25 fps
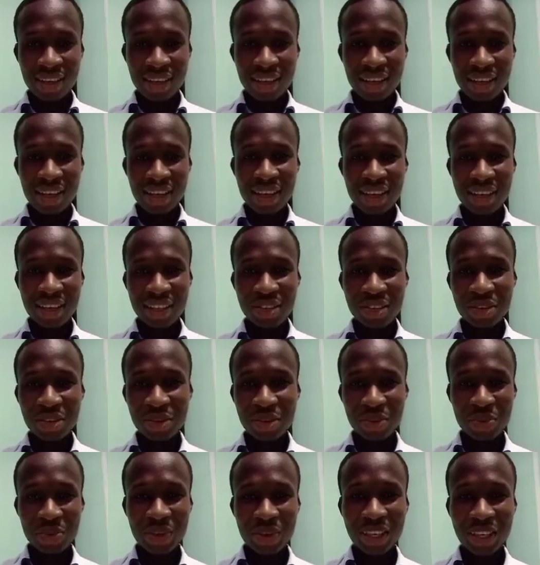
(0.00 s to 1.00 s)

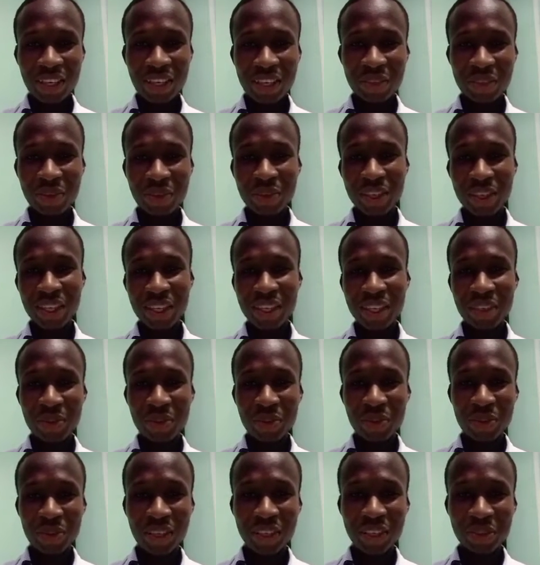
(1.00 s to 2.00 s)
Hello.
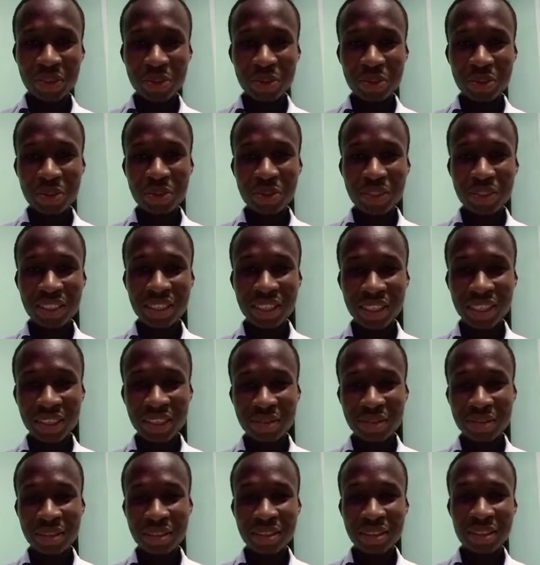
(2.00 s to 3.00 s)
Good
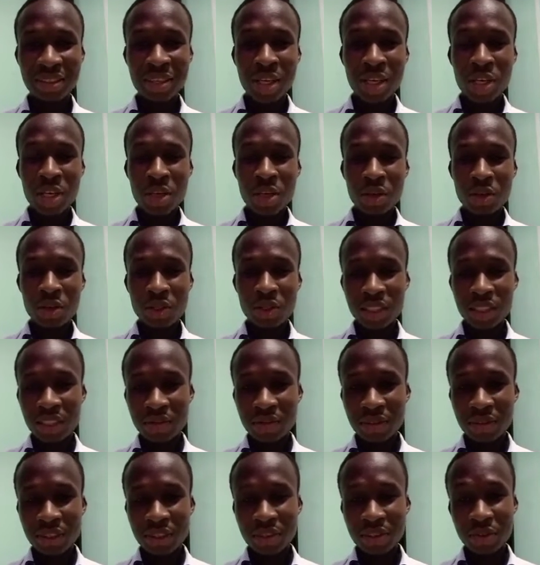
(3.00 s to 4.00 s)

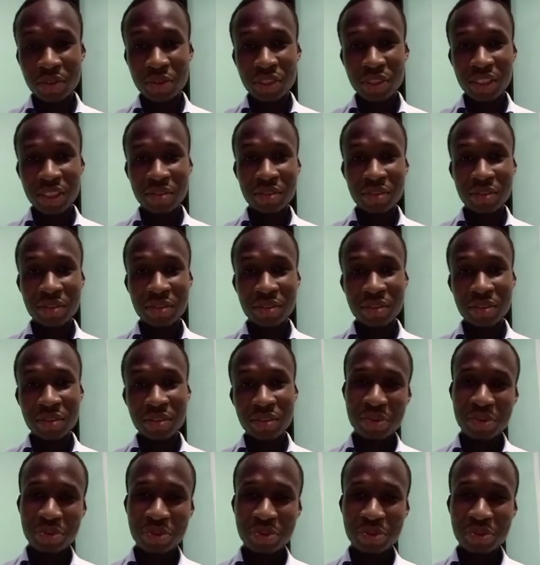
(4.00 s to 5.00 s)
evening, fellow
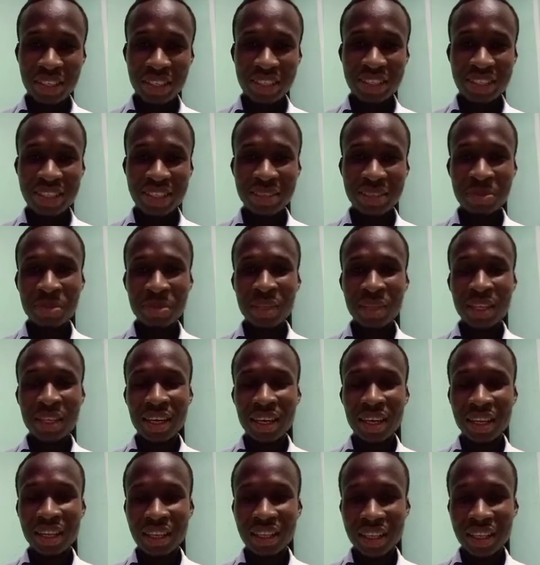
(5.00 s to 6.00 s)
friends and
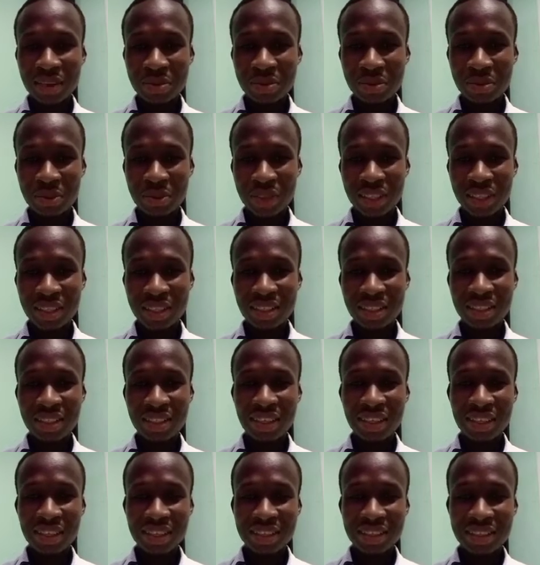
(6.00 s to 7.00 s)
loved ones.
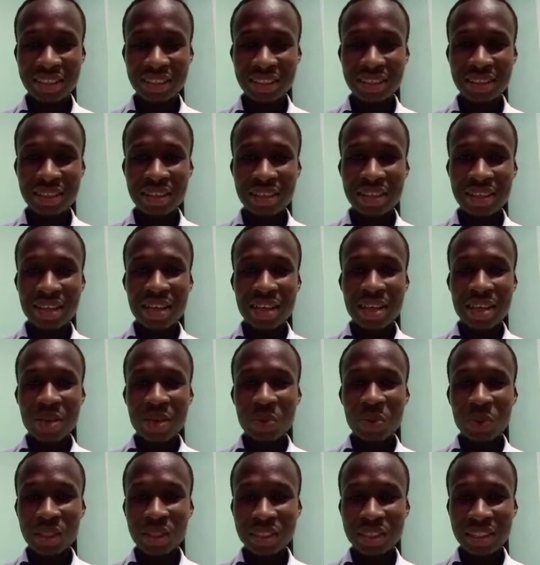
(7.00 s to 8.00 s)
Yes, once
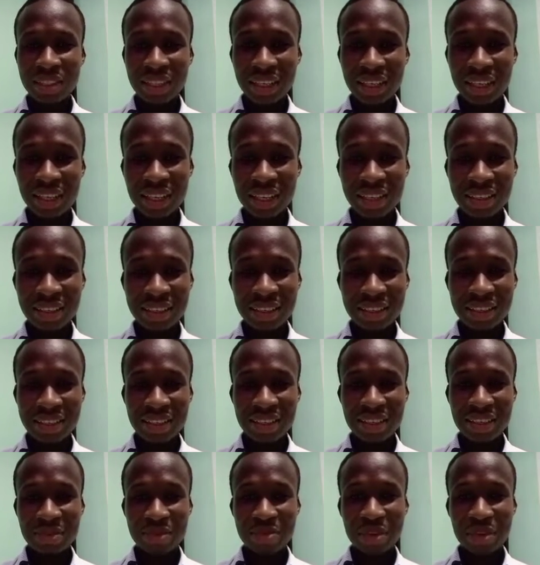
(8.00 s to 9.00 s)
again, it's a
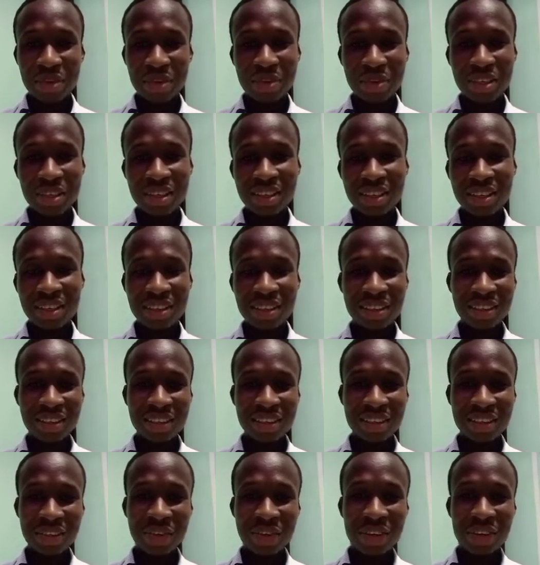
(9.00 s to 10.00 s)
very
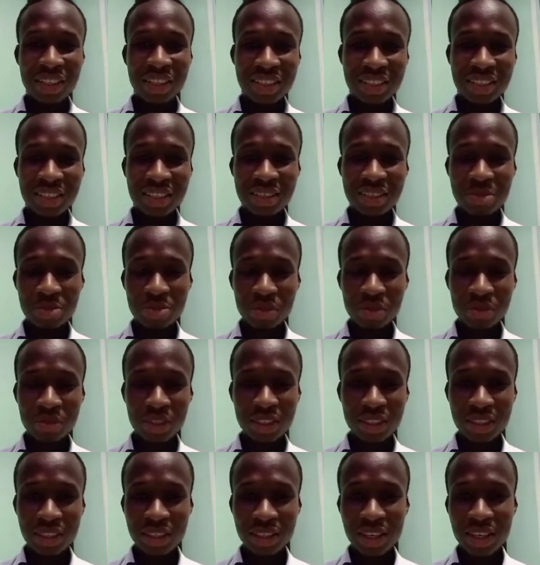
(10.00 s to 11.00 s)
great privilege and
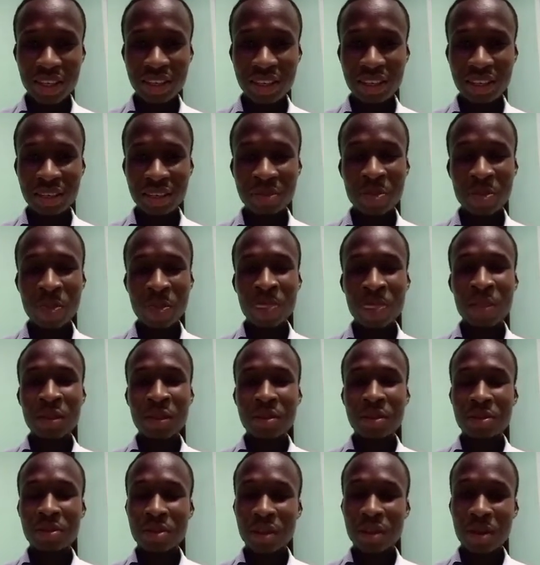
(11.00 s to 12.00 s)
honor to
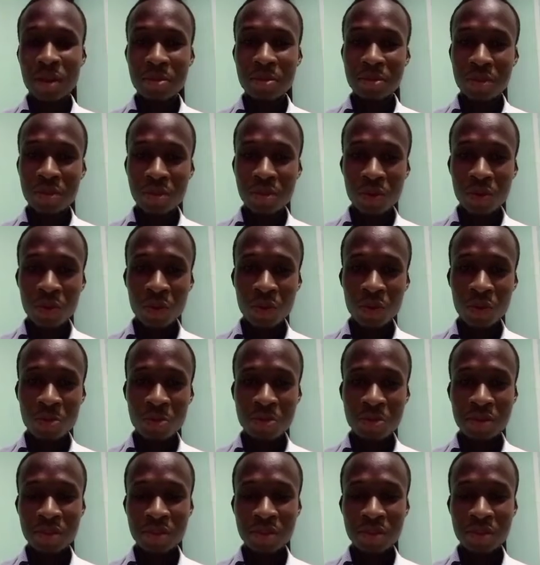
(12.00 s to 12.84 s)
come to your homes